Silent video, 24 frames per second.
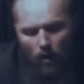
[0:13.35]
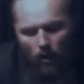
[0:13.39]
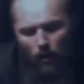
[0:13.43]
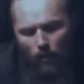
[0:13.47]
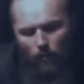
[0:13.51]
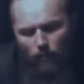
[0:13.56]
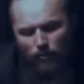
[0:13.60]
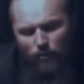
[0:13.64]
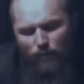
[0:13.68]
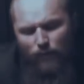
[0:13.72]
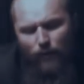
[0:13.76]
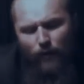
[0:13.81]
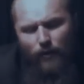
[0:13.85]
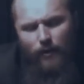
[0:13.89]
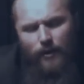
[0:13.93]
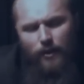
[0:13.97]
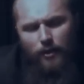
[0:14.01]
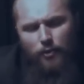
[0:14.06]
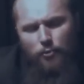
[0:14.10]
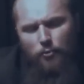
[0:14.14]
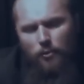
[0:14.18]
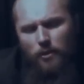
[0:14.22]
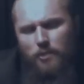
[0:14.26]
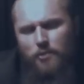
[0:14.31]
That was a very
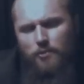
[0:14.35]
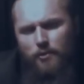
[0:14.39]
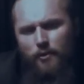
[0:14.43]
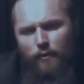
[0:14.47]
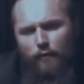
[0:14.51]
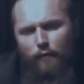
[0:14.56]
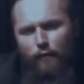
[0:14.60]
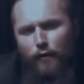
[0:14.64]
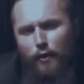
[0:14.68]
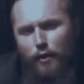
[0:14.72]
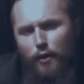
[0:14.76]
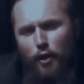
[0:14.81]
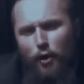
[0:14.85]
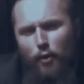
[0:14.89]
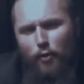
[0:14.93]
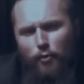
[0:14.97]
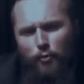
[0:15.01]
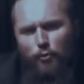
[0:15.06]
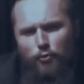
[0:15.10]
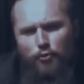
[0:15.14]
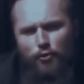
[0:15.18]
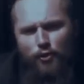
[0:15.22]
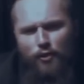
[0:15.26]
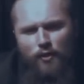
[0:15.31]
interesting video you
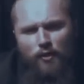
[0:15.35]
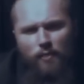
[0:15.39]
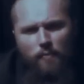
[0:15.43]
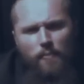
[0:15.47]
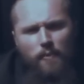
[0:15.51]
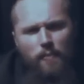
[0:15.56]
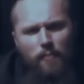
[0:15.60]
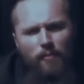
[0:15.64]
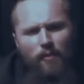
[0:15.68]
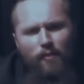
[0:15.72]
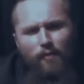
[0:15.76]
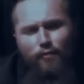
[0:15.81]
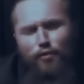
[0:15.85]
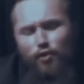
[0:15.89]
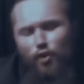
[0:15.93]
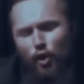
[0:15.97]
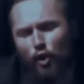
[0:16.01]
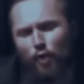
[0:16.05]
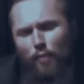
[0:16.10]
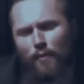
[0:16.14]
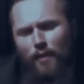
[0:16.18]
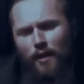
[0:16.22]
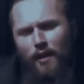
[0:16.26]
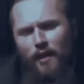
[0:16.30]
sent the people of
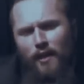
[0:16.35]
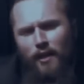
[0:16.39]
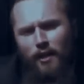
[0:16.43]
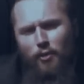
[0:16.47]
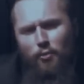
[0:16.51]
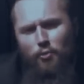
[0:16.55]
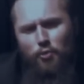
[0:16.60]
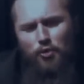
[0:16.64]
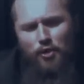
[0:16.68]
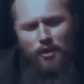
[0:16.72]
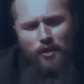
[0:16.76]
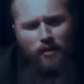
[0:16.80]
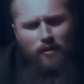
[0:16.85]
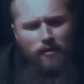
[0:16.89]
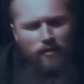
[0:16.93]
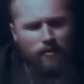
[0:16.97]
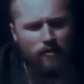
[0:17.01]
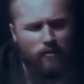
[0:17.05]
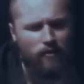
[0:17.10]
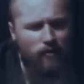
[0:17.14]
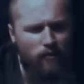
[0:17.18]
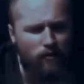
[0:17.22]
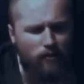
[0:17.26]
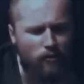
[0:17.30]
Germany, you sent
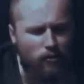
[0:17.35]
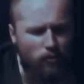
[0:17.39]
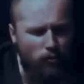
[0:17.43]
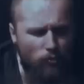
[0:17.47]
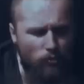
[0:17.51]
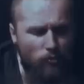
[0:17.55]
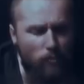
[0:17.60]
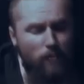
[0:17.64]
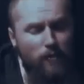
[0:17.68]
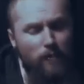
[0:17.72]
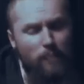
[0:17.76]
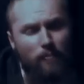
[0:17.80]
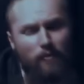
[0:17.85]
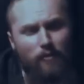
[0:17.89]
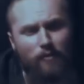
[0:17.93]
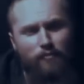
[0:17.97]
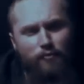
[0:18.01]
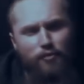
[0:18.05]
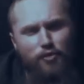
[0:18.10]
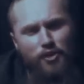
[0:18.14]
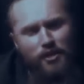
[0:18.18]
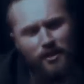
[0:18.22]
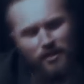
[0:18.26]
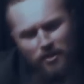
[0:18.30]
to the people of
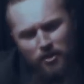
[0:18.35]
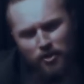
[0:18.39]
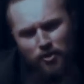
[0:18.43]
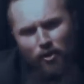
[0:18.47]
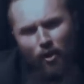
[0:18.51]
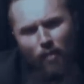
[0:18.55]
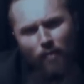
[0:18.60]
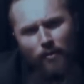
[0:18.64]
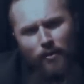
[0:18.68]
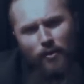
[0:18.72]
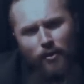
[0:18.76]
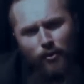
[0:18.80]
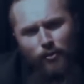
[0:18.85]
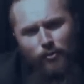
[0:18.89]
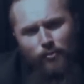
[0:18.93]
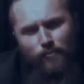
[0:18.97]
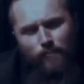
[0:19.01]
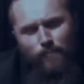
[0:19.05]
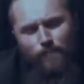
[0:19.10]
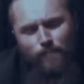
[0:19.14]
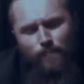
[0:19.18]
GSW.